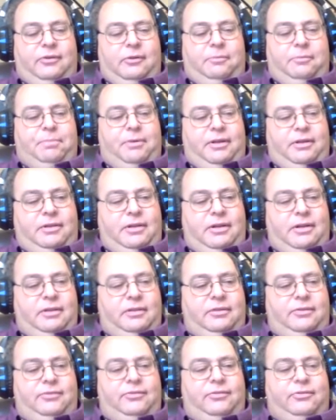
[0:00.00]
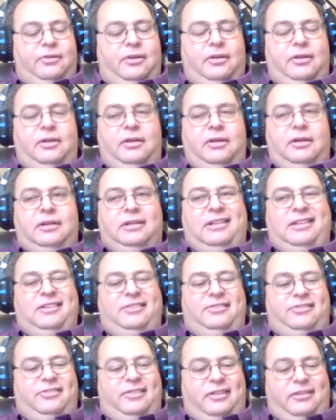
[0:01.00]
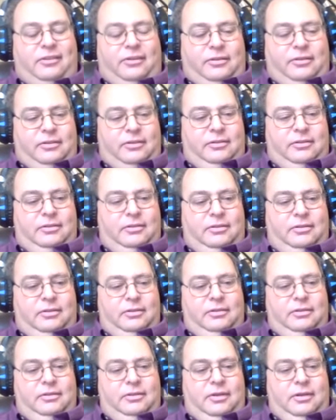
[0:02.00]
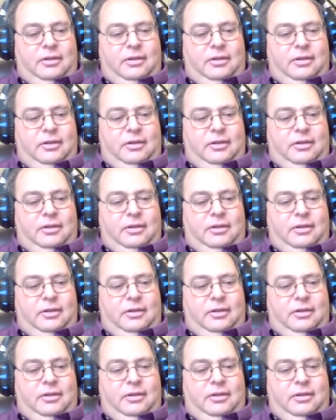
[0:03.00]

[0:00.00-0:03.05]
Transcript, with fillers: if we would do that in, in ordinary life,